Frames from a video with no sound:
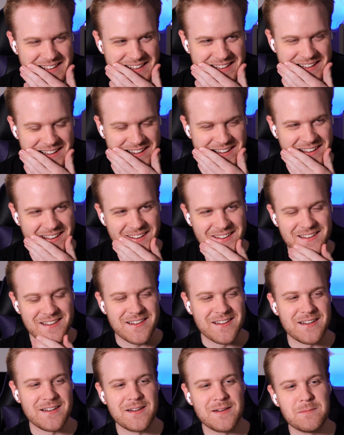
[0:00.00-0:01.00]
Yeah.
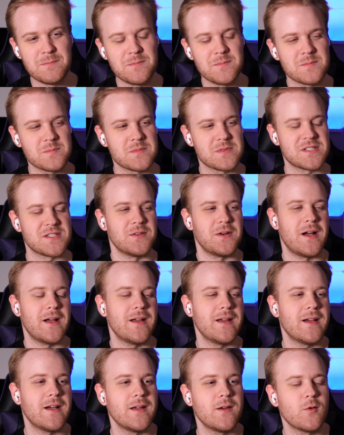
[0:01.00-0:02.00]
Um, so
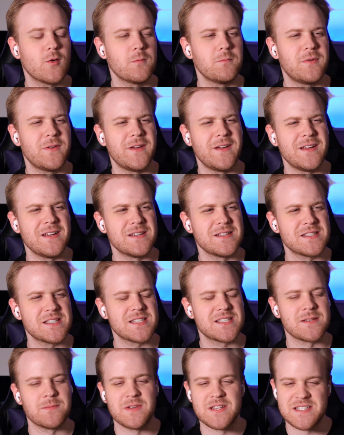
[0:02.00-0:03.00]
I, I grew up playing
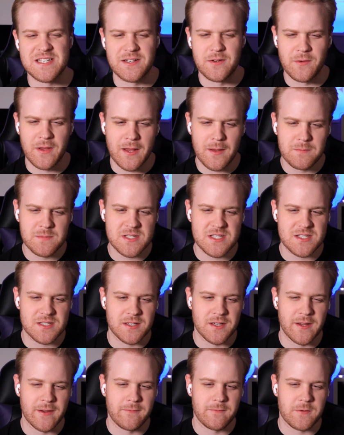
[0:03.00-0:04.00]
some Nintendo games
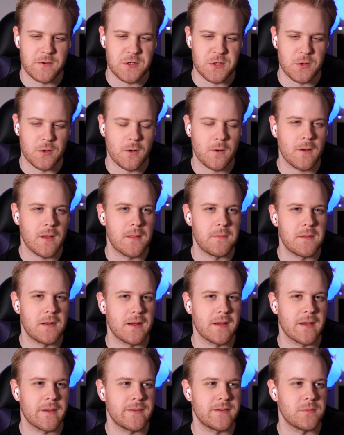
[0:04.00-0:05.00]
uh, for sure, and then I
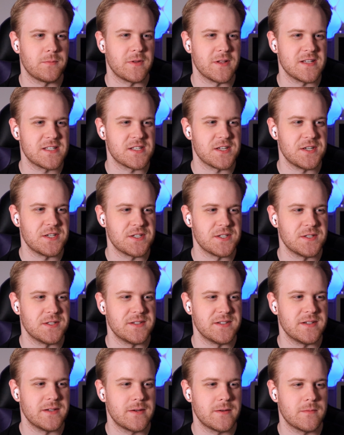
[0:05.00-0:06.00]
got into
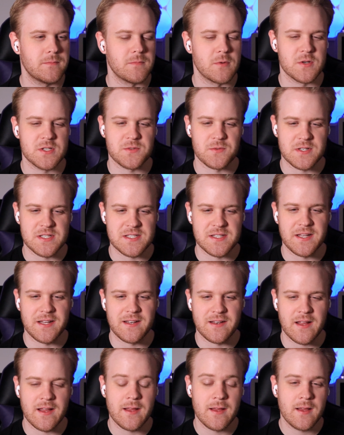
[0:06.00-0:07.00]
PlayStation most
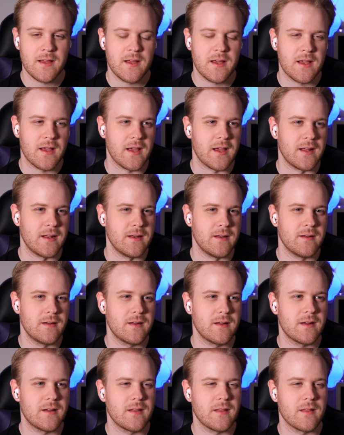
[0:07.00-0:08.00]
recently, and
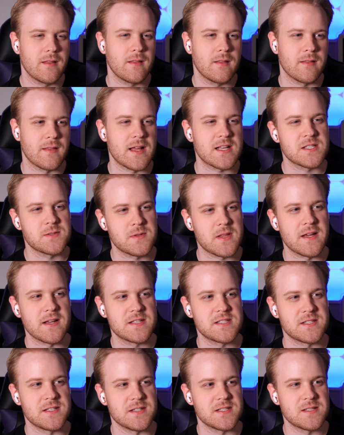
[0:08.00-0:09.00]
that's
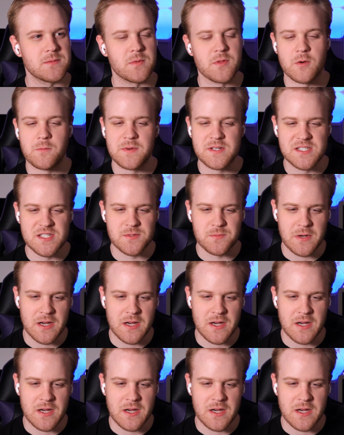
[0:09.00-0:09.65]
thanks to some of their business